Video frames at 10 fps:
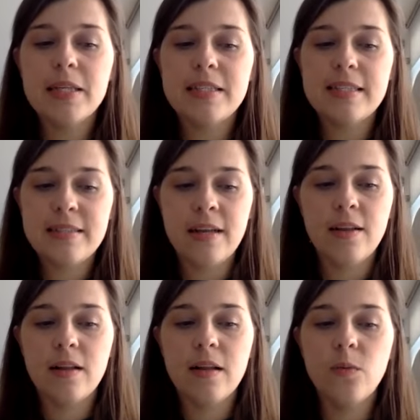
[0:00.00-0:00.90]
But
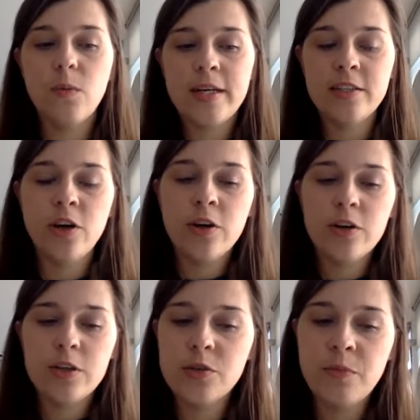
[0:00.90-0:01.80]
still, when I
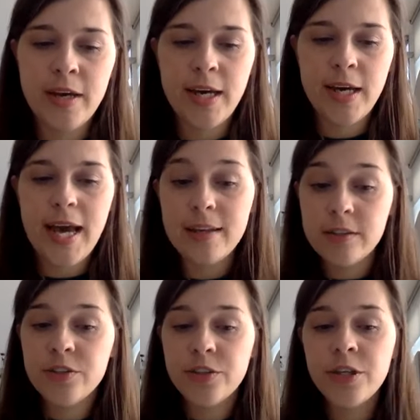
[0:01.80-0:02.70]
talked to my
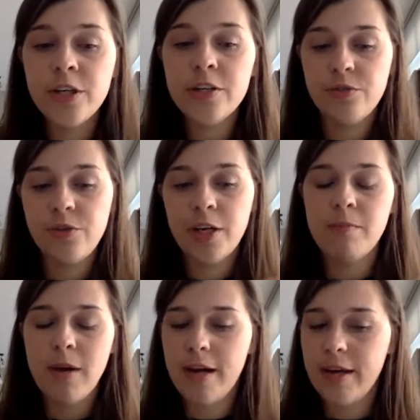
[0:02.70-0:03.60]
editor during
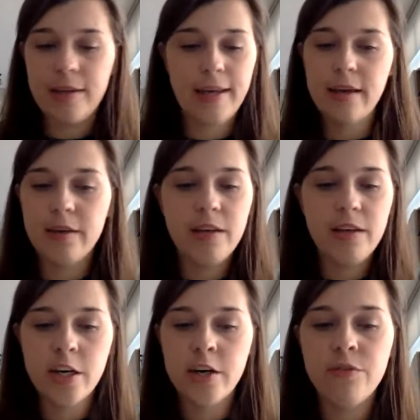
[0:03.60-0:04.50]
my like
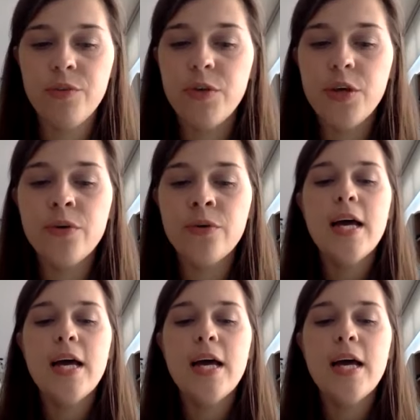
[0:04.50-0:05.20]
year review,